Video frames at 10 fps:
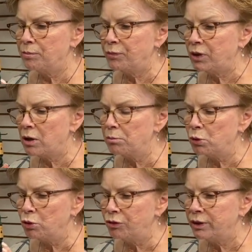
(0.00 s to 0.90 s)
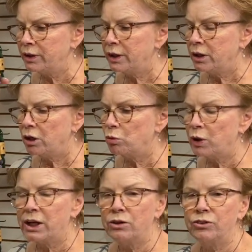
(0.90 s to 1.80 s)
tumbled
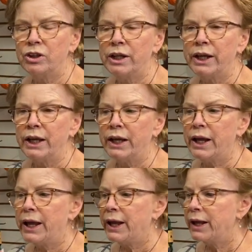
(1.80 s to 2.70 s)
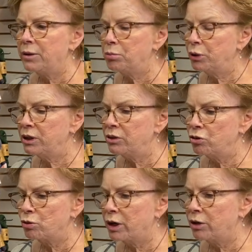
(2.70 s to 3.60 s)
around and put in a
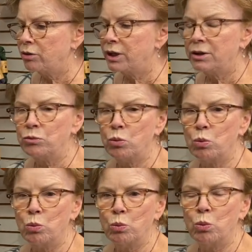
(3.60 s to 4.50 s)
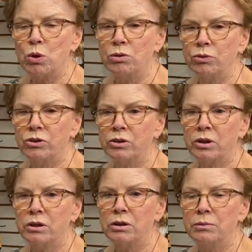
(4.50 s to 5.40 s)
dryer, it won't
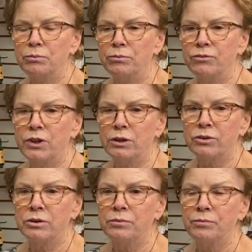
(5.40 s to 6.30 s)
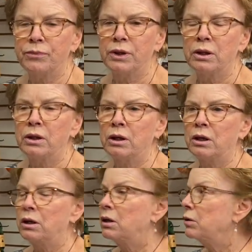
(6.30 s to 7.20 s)
felt.
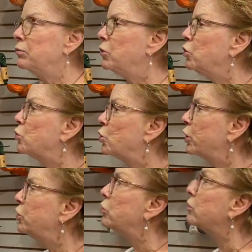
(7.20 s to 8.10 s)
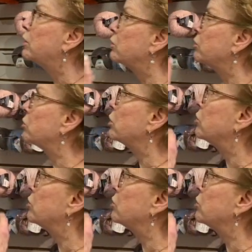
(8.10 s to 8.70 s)
You could use, as I started